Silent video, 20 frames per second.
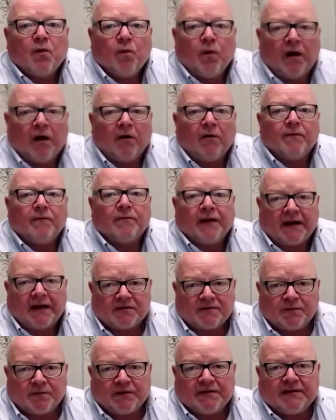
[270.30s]
Well,
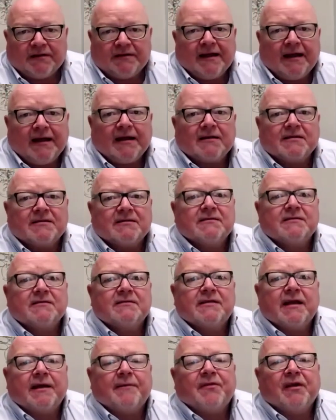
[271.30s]
that's what the
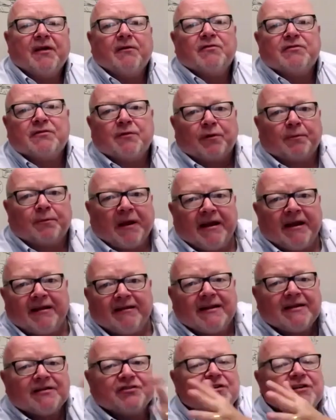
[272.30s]
tests, same thing. So we're paying
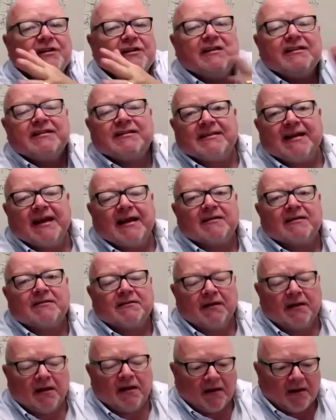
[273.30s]
attention to these tests.